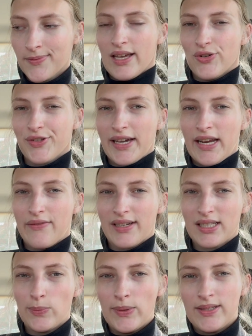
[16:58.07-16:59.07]
and just kind of
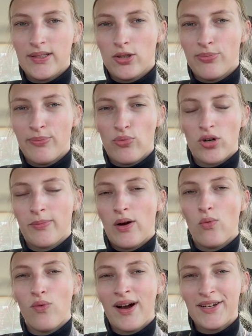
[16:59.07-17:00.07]
explains a little bit more about
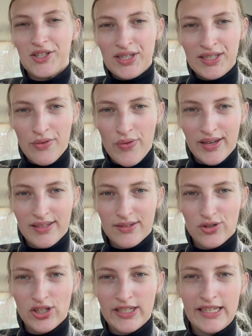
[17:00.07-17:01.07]
why she did the things that
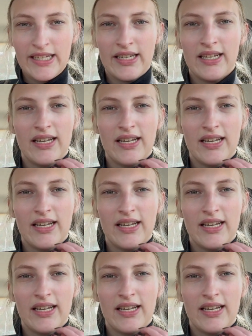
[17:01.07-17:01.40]
she did.